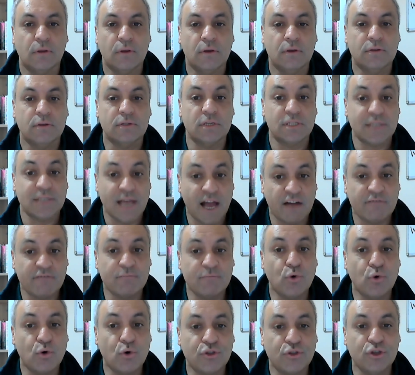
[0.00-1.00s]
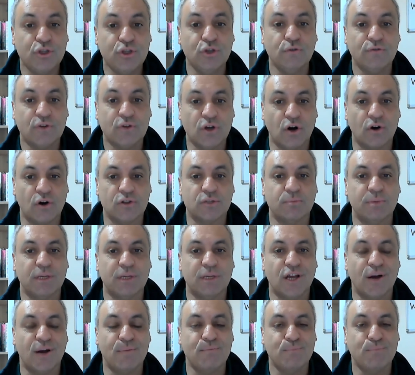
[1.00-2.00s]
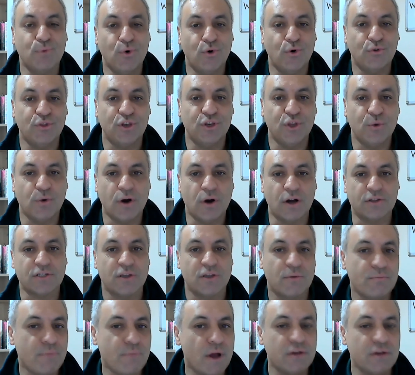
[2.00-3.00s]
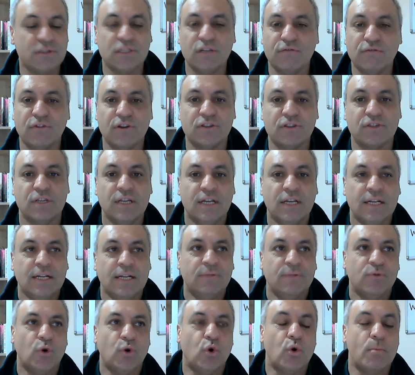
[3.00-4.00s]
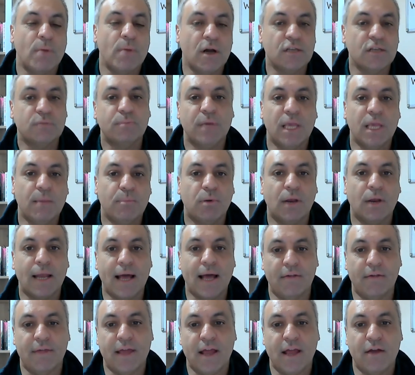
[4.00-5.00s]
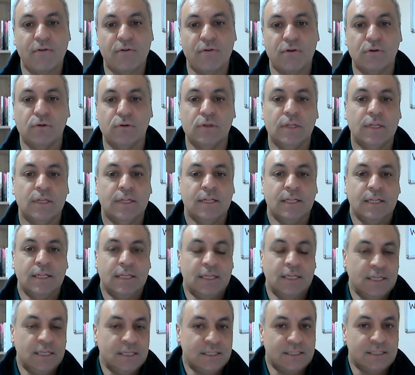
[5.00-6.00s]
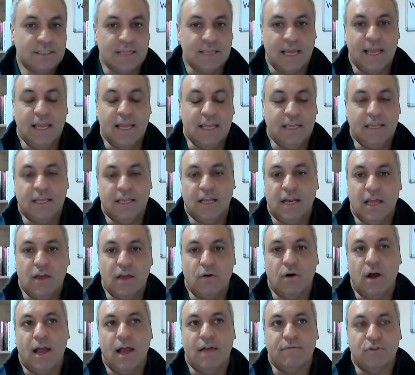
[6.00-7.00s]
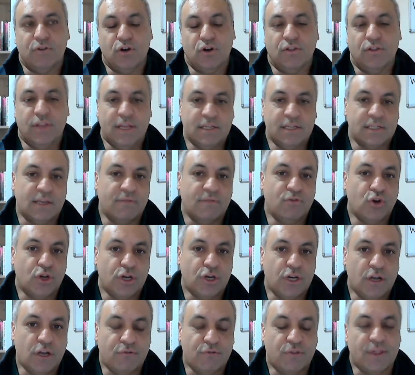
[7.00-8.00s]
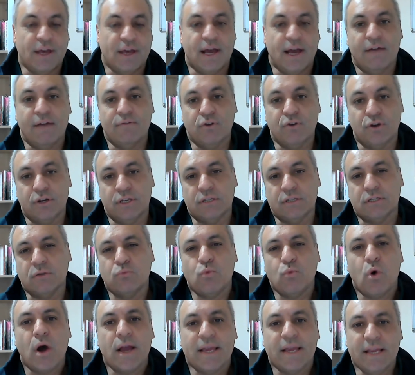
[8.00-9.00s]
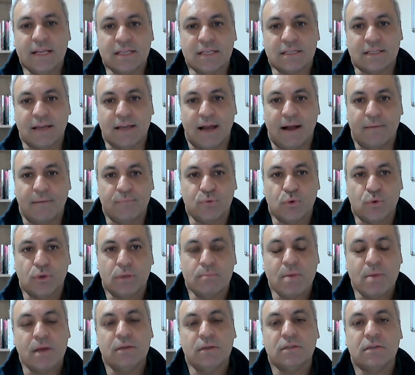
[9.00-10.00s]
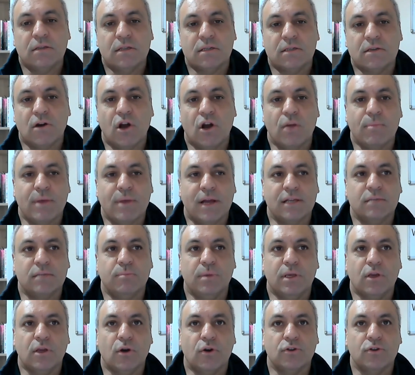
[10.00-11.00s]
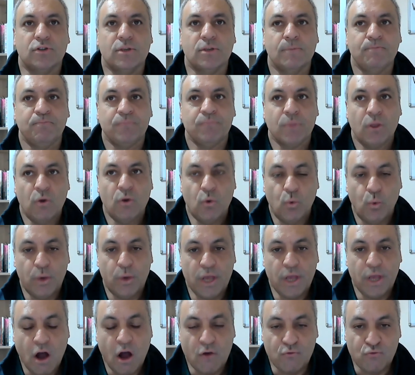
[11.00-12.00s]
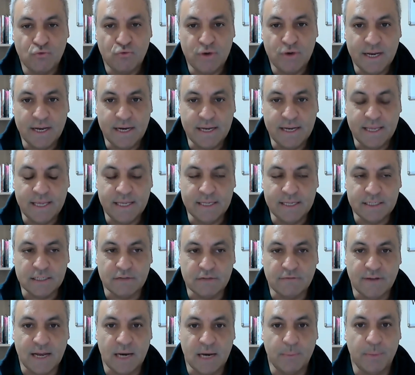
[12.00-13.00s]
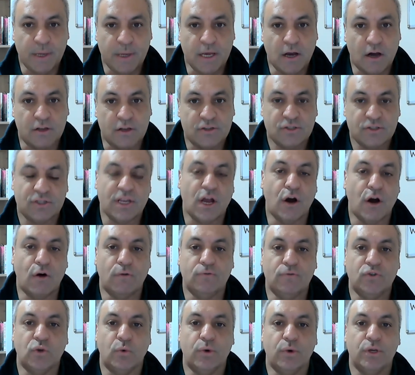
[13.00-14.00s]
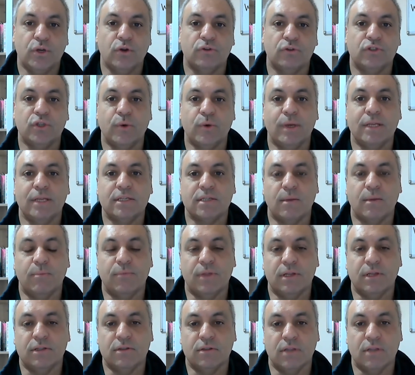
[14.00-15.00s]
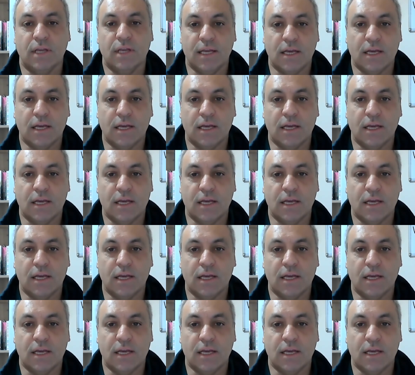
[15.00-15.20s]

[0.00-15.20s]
So to have more than you've got, become more than you are. So most of us, or most people out there will say, you know, I haven't got this, I haven't got enough of that, I haven't got this. And why is that? Well, most of the time that is because we aren't really developing ourselves, or we're not doing something,